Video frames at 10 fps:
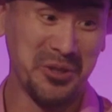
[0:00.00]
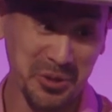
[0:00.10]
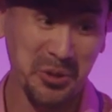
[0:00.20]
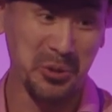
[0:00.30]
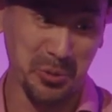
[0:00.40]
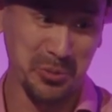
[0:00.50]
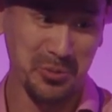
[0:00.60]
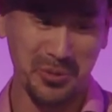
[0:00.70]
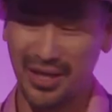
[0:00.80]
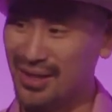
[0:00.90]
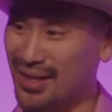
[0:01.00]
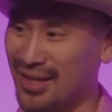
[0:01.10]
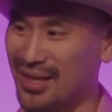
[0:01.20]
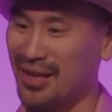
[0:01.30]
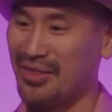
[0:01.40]
too, right?
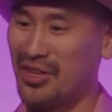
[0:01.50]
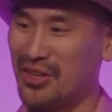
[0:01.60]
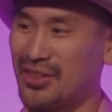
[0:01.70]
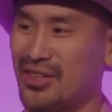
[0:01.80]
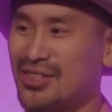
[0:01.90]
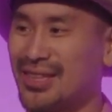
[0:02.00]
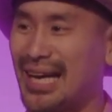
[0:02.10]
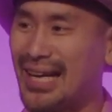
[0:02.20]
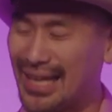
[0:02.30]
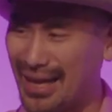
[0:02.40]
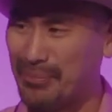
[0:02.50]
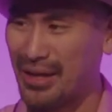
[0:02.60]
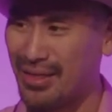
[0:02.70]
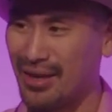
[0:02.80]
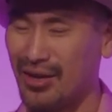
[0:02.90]
There's a
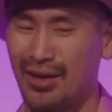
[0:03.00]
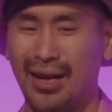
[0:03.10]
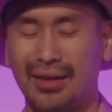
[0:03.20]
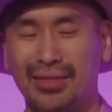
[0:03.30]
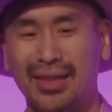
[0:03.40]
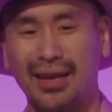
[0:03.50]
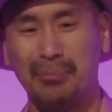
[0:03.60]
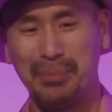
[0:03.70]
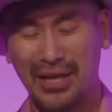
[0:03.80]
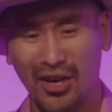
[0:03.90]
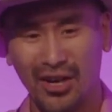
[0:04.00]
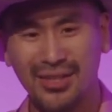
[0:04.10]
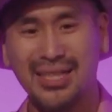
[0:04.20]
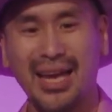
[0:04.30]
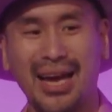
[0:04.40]
dynamic there, and
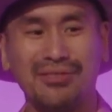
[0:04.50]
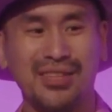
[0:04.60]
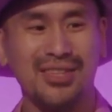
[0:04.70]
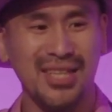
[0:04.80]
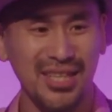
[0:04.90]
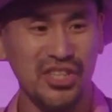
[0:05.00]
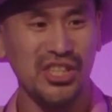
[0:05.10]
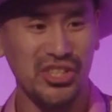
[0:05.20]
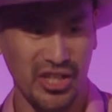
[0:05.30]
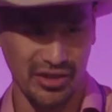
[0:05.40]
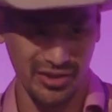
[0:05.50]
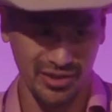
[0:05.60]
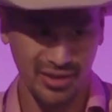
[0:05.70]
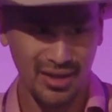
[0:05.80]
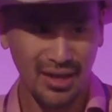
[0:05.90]
because they have to teach each
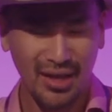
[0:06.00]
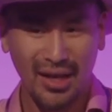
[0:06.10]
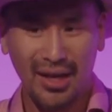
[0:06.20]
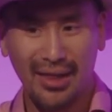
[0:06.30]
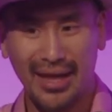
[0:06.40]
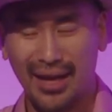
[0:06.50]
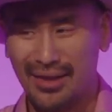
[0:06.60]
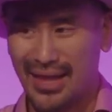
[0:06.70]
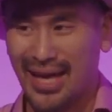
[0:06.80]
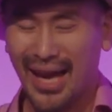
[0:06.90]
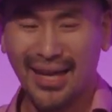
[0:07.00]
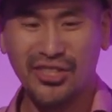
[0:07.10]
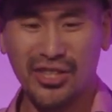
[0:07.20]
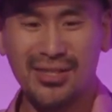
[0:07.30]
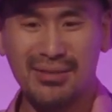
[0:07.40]
other, they
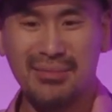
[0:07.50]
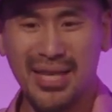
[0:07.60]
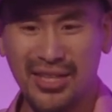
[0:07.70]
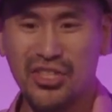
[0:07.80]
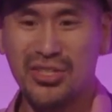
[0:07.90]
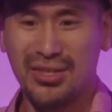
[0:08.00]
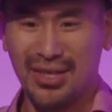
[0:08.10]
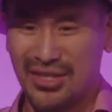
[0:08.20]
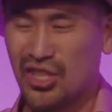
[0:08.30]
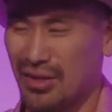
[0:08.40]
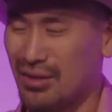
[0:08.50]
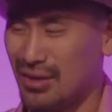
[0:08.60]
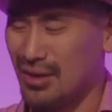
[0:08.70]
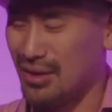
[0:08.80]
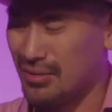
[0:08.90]
can't just teach each
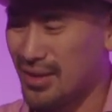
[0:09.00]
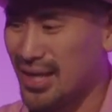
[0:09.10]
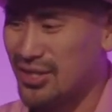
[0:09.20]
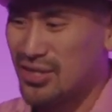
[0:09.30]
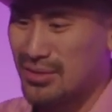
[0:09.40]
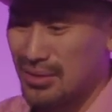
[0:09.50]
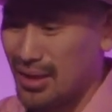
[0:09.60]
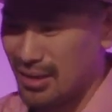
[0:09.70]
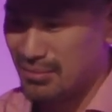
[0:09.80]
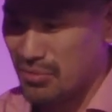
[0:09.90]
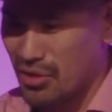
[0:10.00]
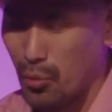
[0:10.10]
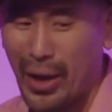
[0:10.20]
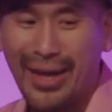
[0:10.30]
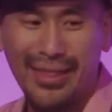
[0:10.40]
other, the way